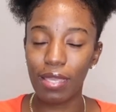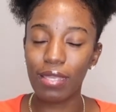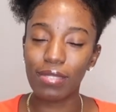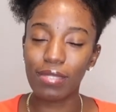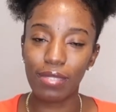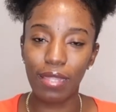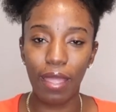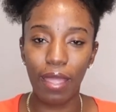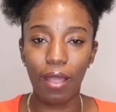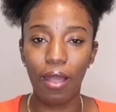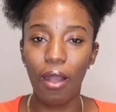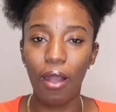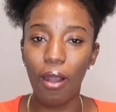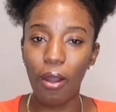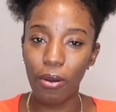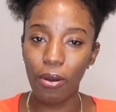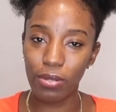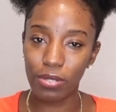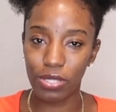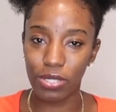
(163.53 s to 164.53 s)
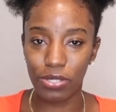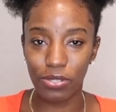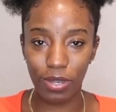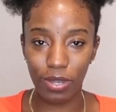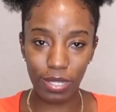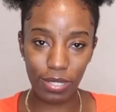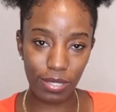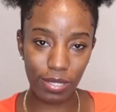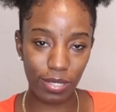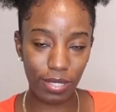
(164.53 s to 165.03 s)
it's like a house
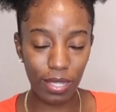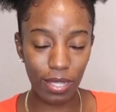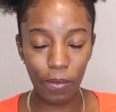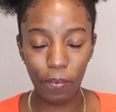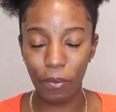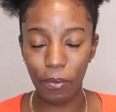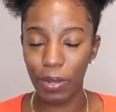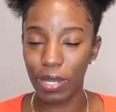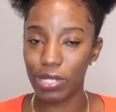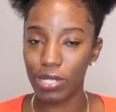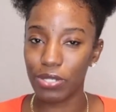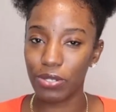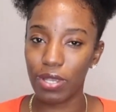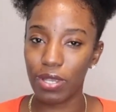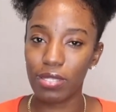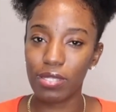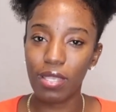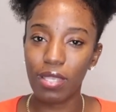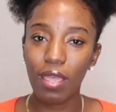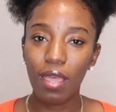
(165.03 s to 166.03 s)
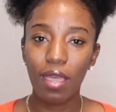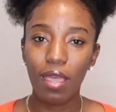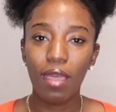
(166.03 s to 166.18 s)
dress, sleepwear dress.